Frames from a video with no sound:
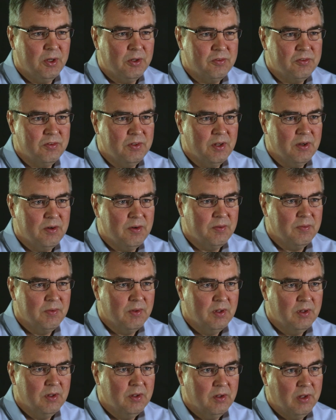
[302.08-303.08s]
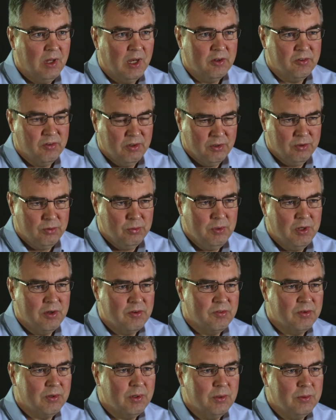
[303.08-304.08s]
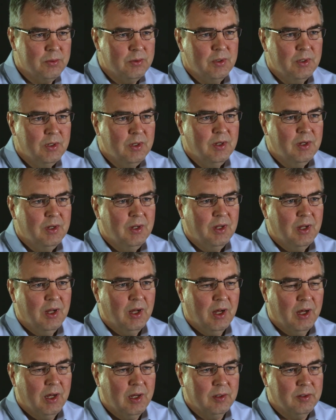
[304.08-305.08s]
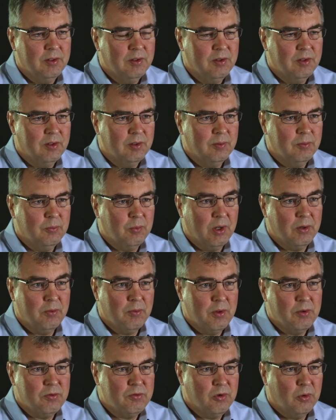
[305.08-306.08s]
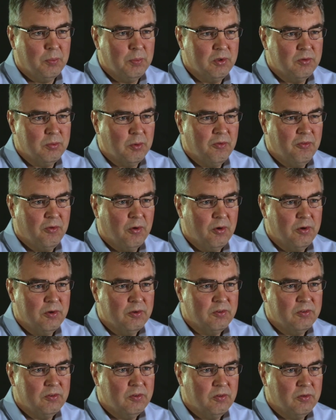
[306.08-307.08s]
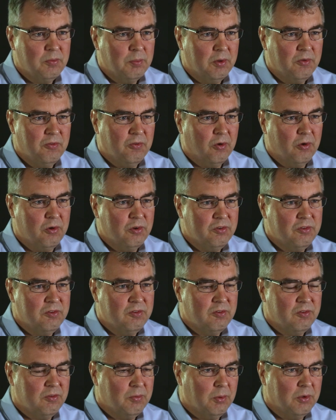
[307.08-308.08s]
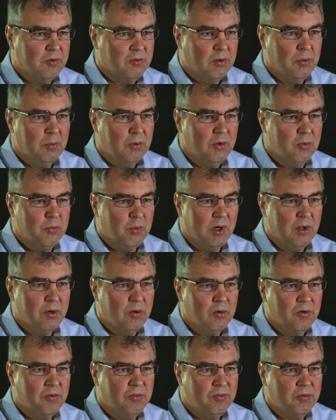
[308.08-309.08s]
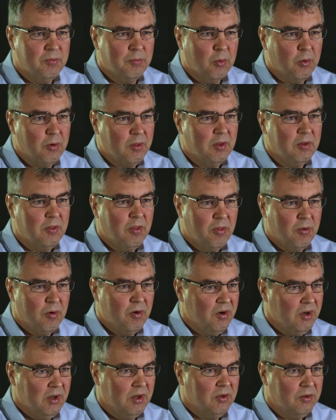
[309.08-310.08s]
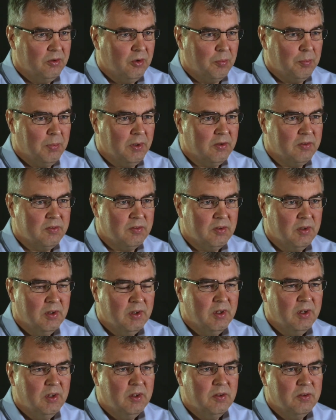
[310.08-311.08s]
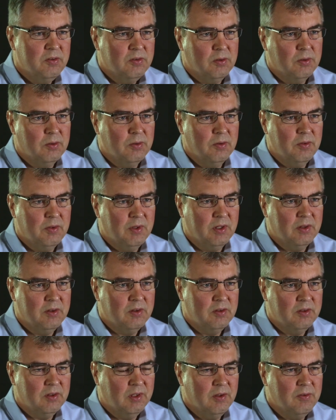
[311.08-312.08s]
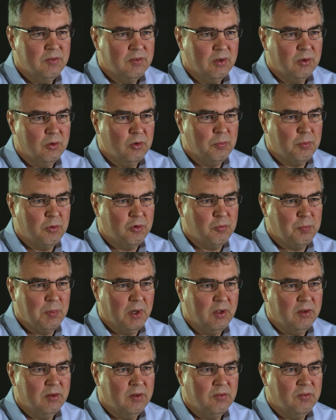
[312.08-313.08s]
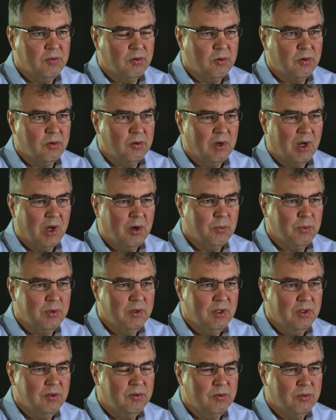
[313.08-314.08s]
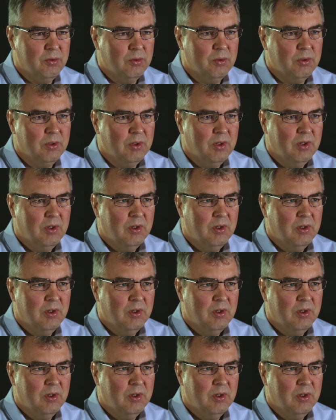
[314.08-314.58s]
last year, actually 2 years ago. And one of those topics were forests, but forests was only one of more than 30 topics. So that gives a good perspective on how we need to